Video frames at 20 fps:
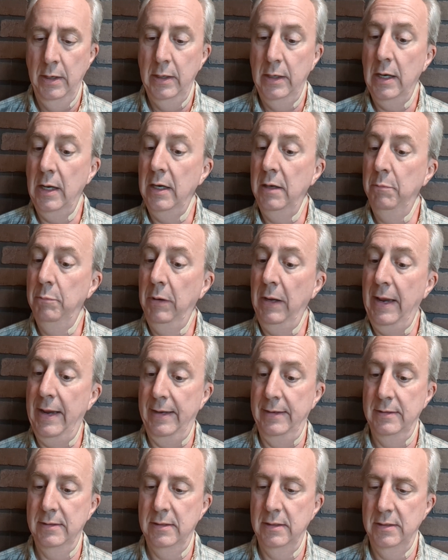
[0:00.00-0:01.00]
Cutting
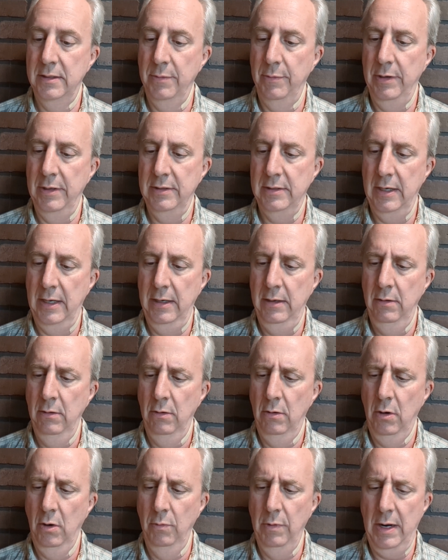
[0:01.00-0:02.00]
plants, Cimorene said,
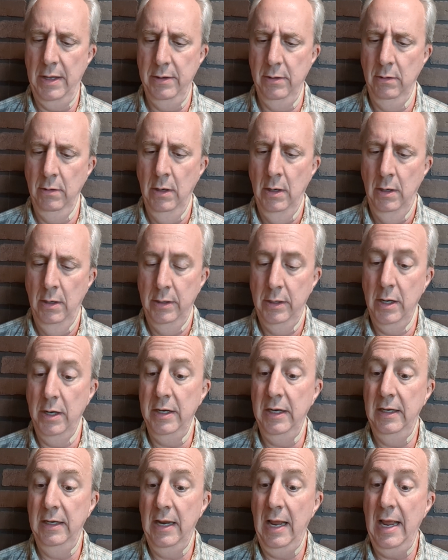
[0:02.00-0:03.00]
or rather,
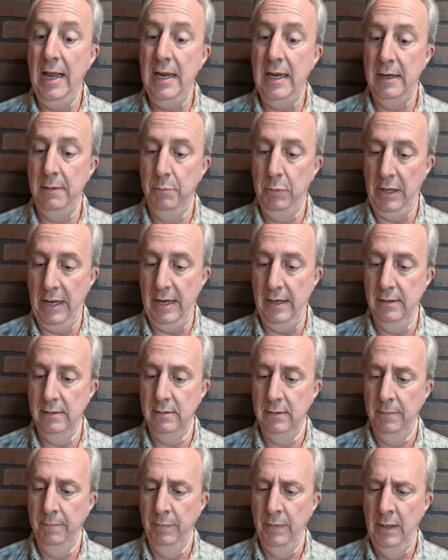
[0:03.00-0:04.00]
cutting a
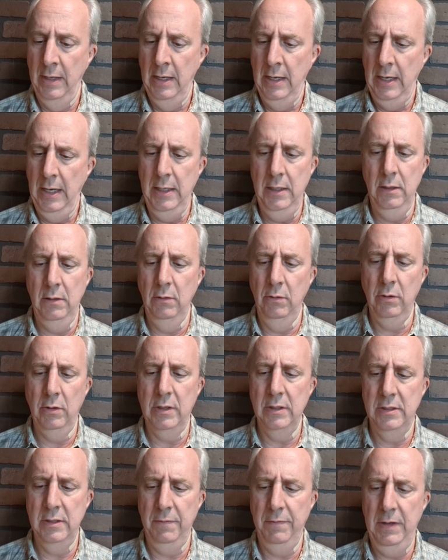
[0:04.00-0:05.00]
plant. It didn't look
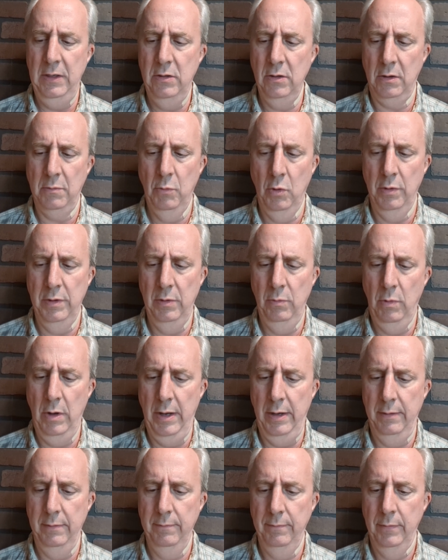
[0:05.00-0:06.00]
as if he took more than
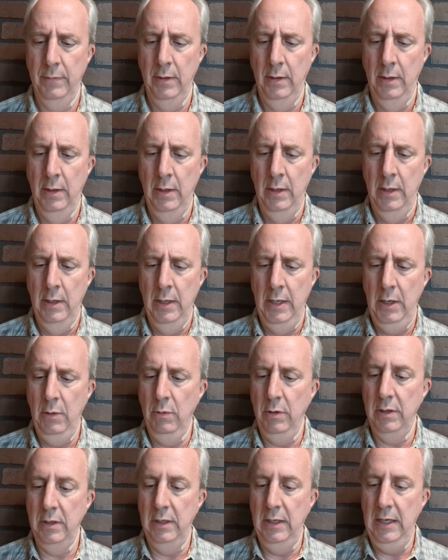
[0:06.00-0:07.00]
one. He
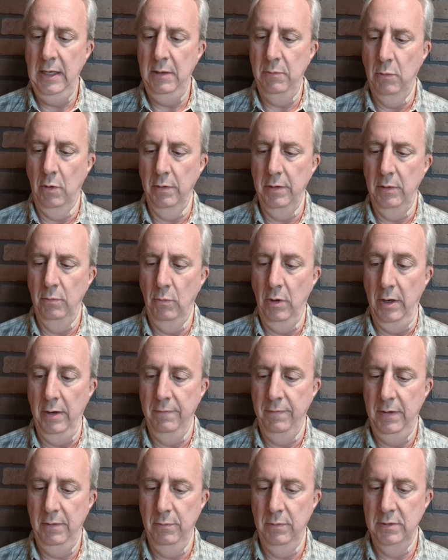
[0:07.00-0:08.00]
wouldn't need more than one
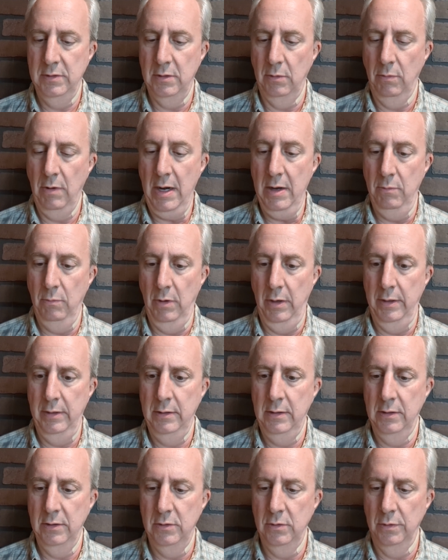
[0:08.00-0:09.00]
if it was the right one,
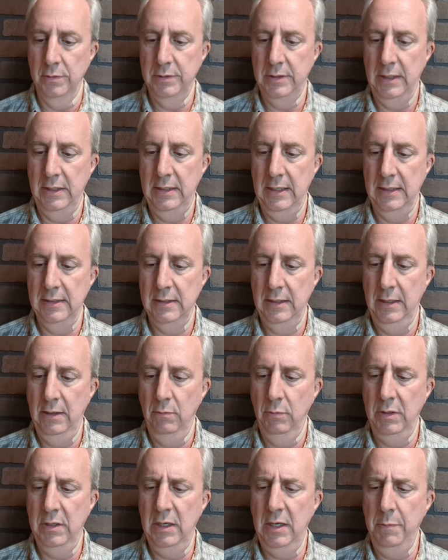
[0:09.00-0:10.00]
Kazul said tensely.
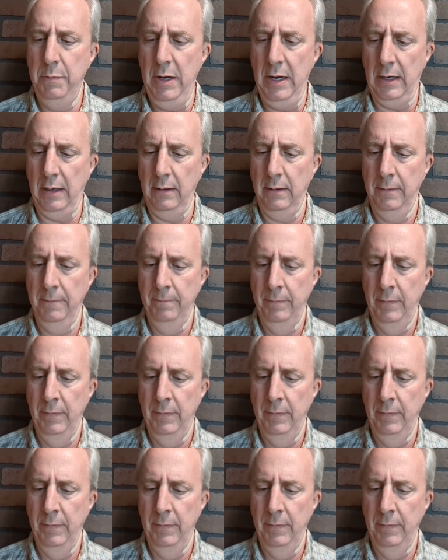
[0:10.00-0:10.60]
What did he pick?